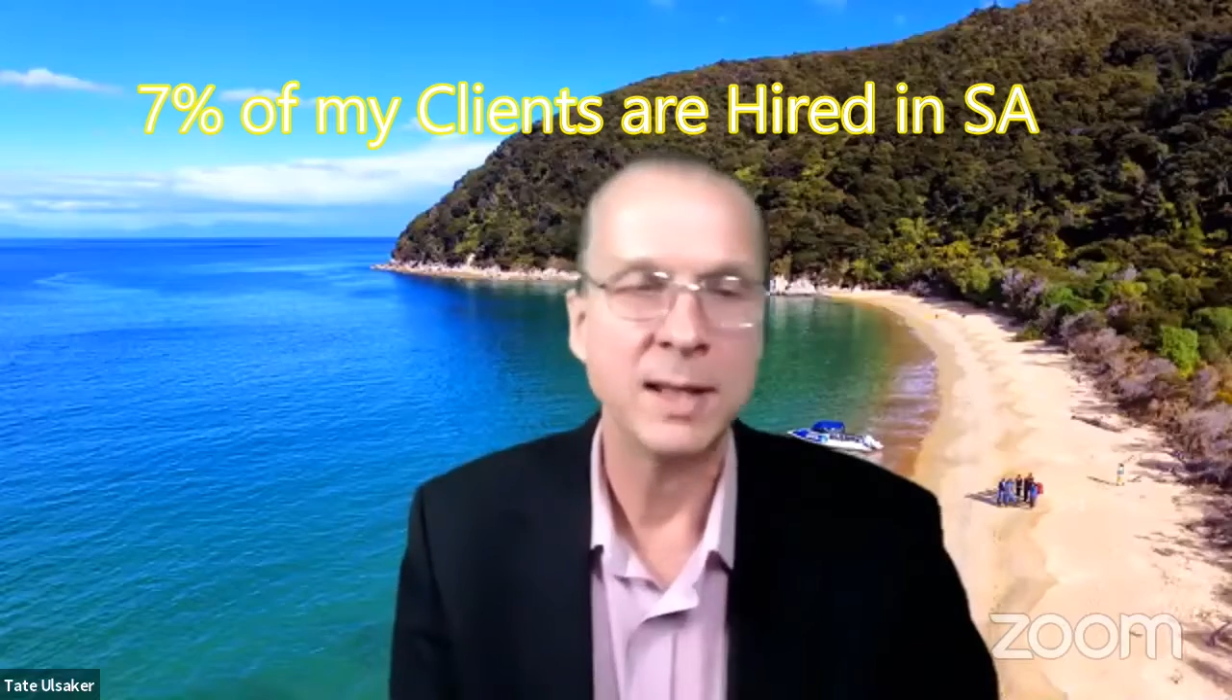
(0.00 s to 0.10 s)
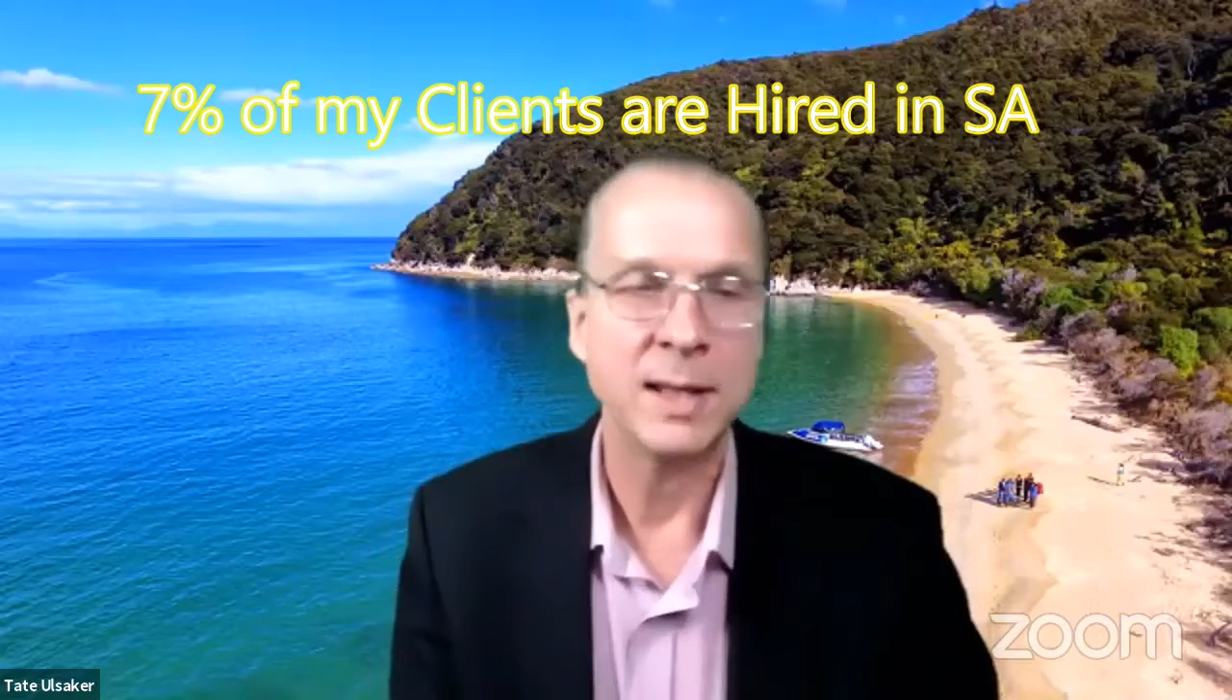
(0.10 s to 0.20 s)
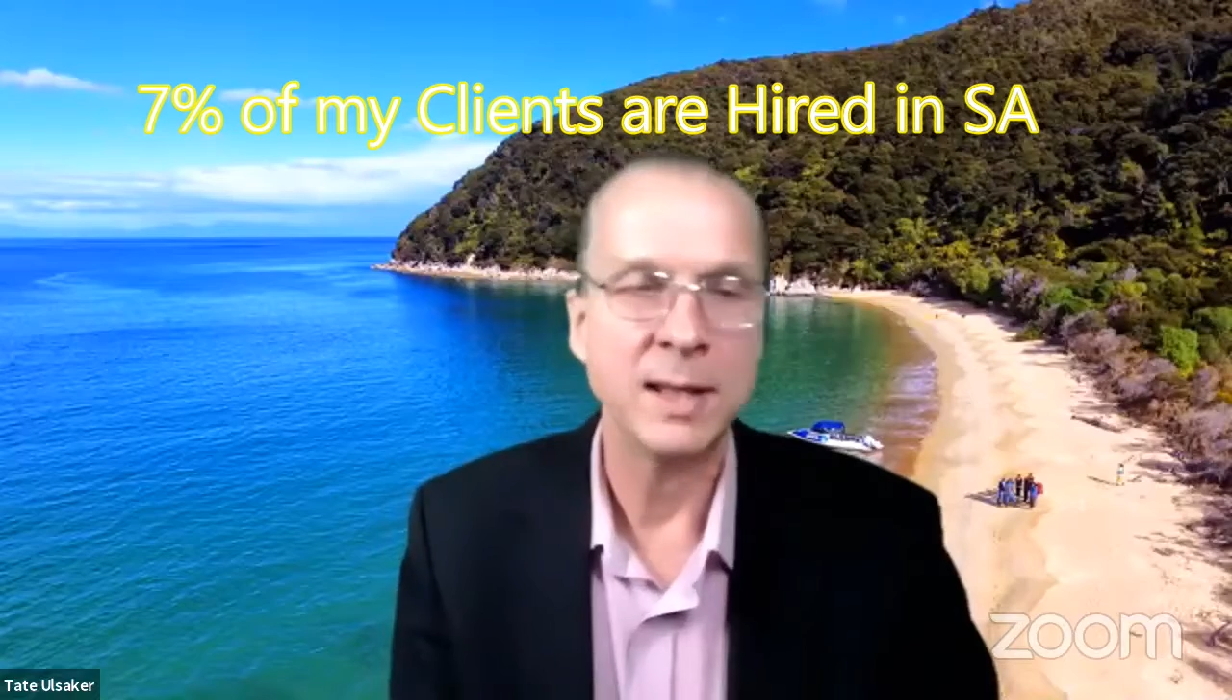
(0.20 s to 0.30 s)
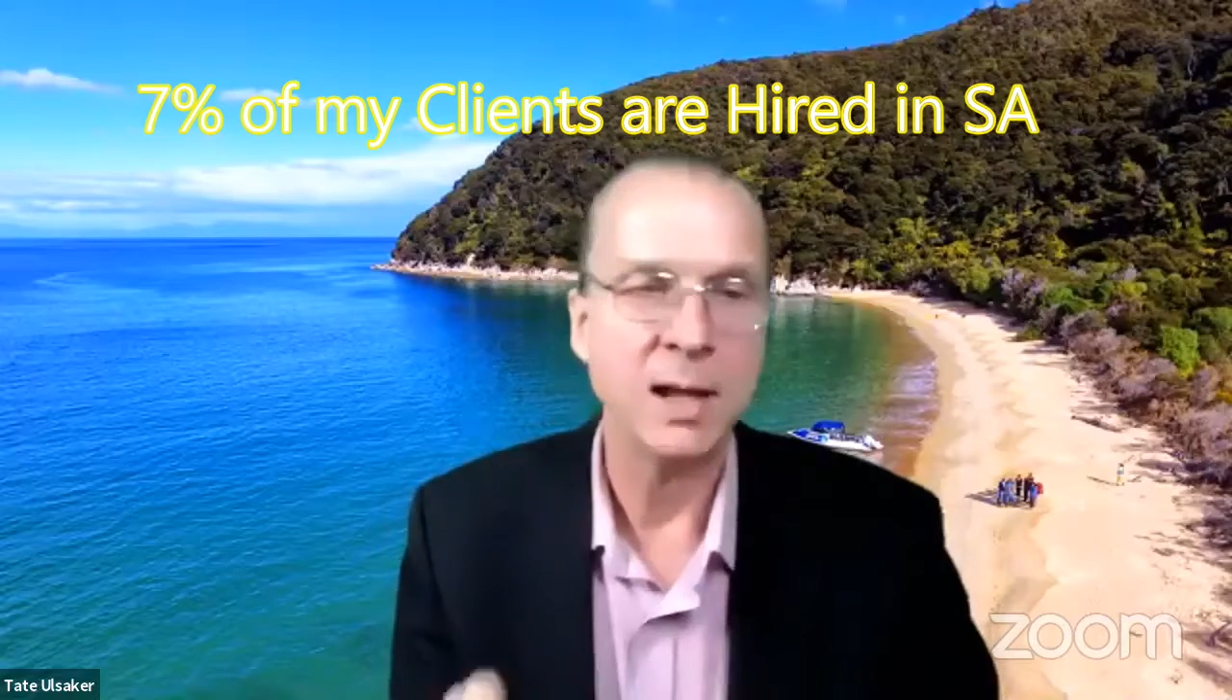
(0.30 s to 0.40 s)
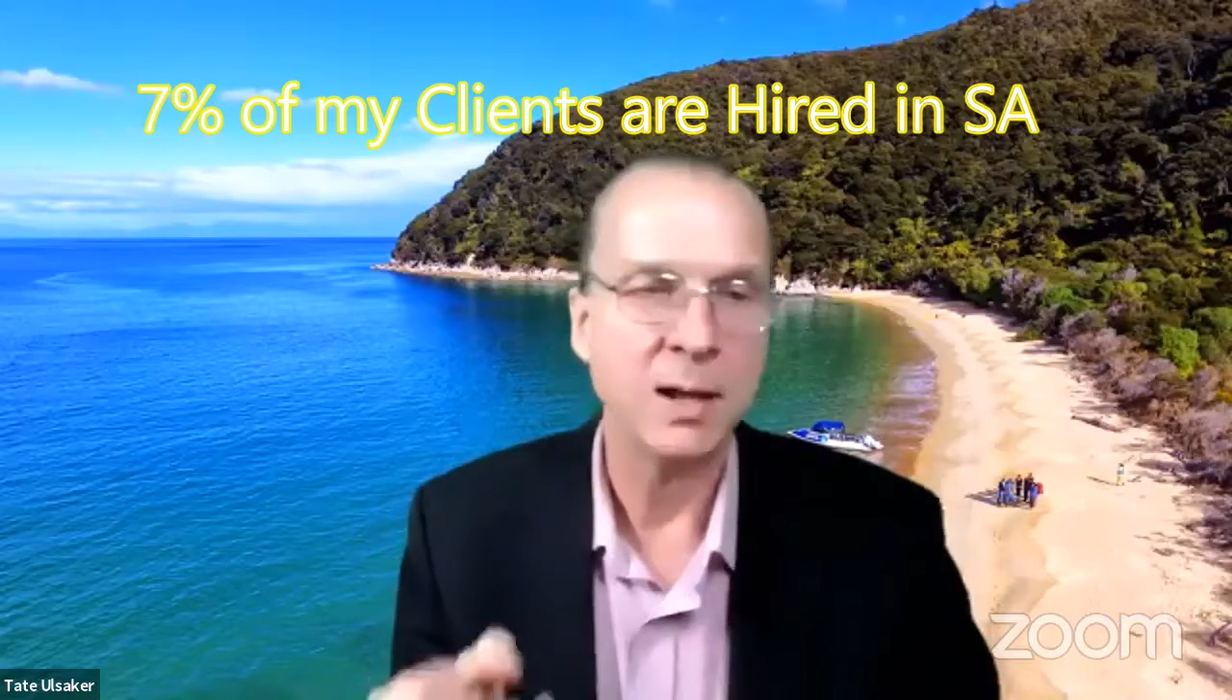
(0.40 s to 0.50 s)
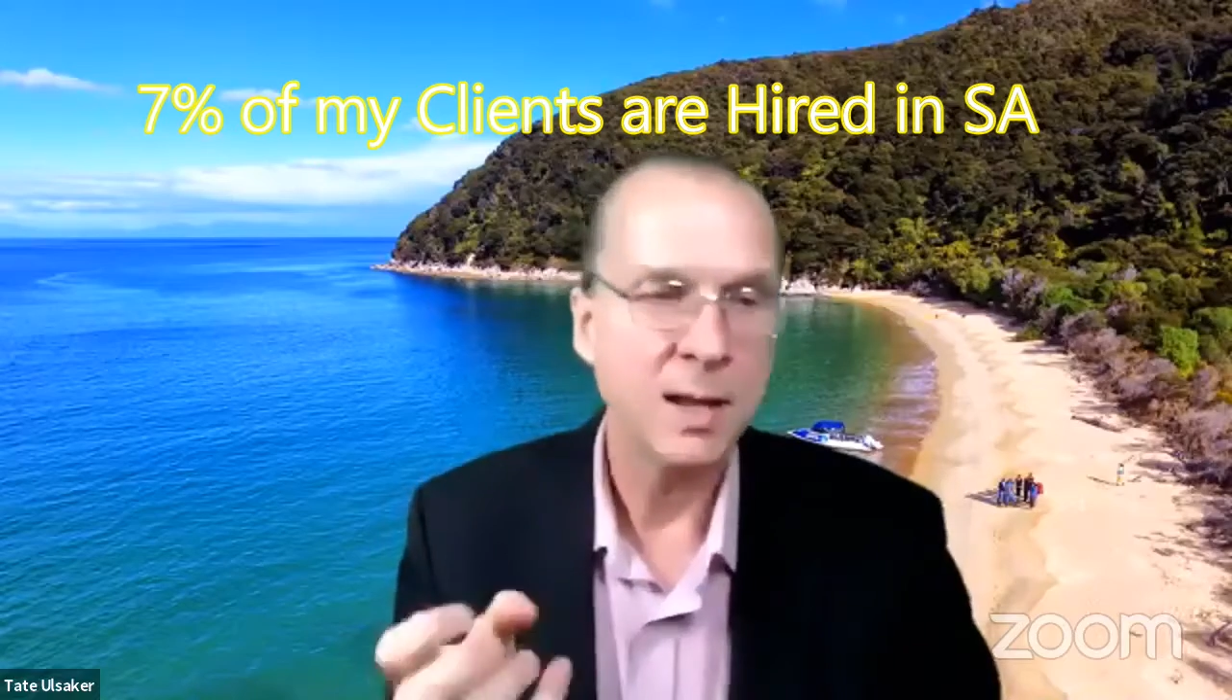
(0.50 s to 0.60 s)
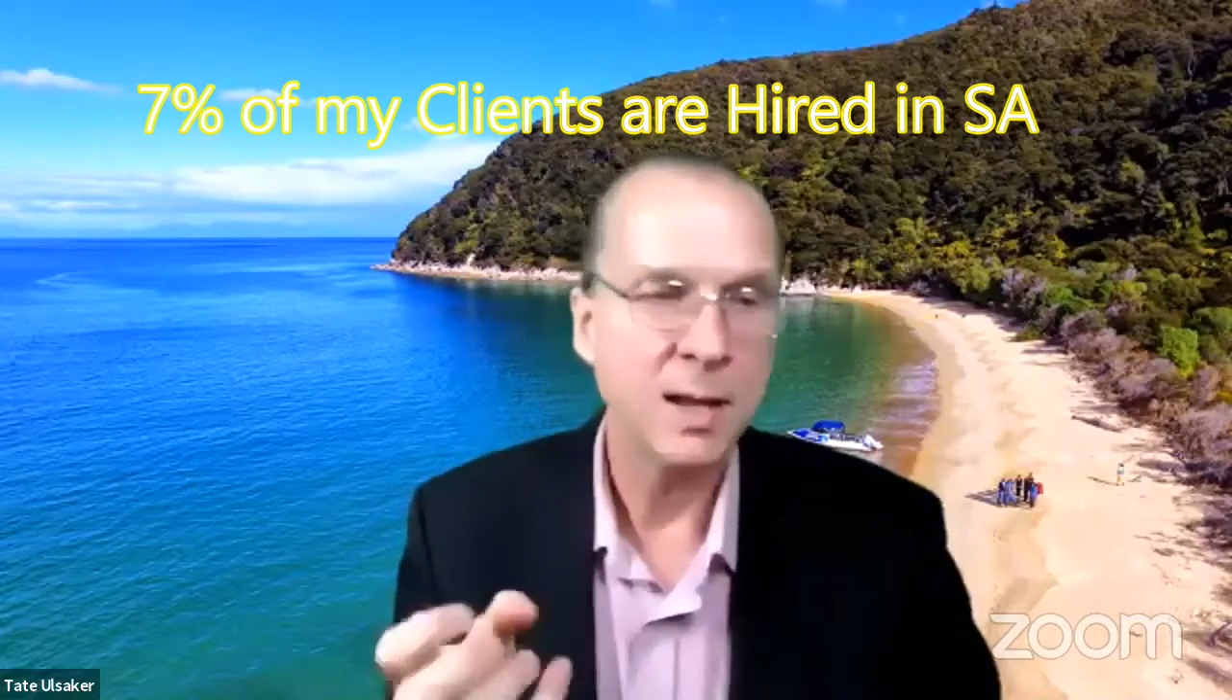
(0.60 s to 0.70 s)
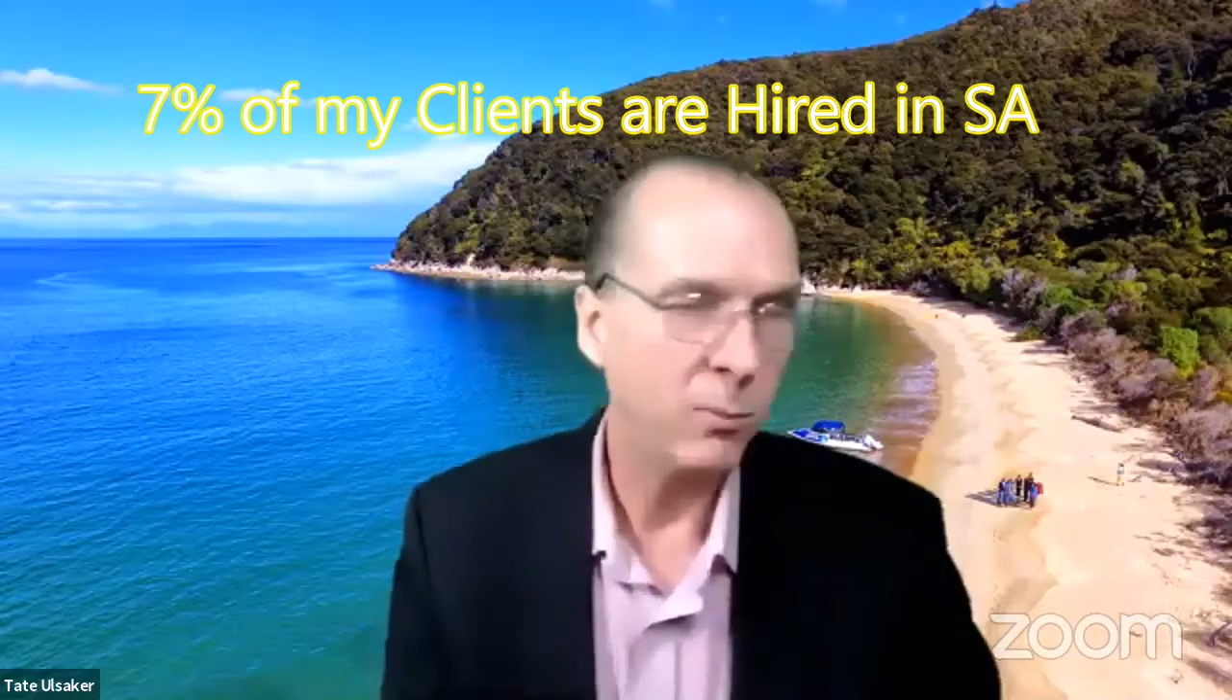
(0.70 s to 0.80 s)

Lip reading: They want